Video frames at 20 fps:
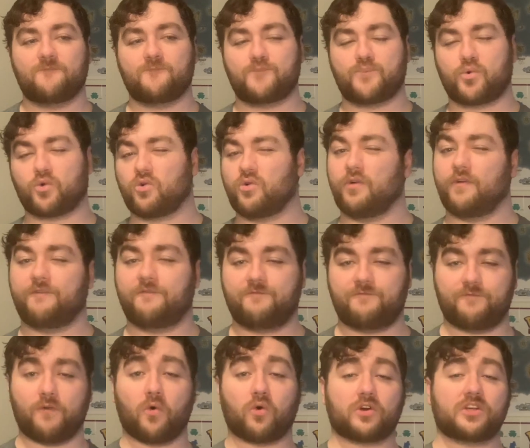brute
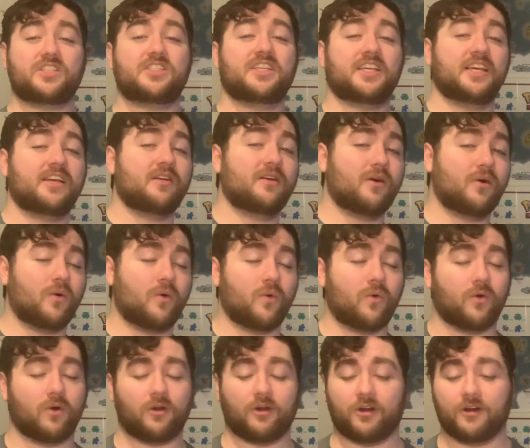forcing
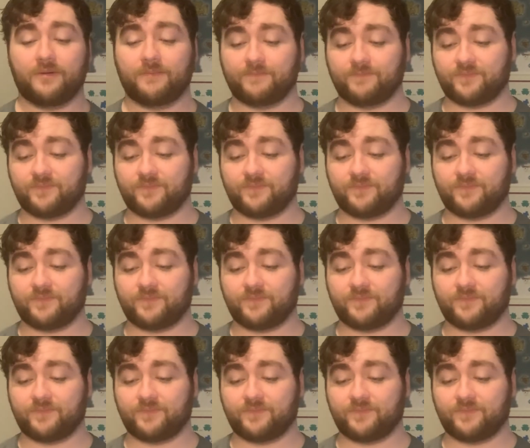or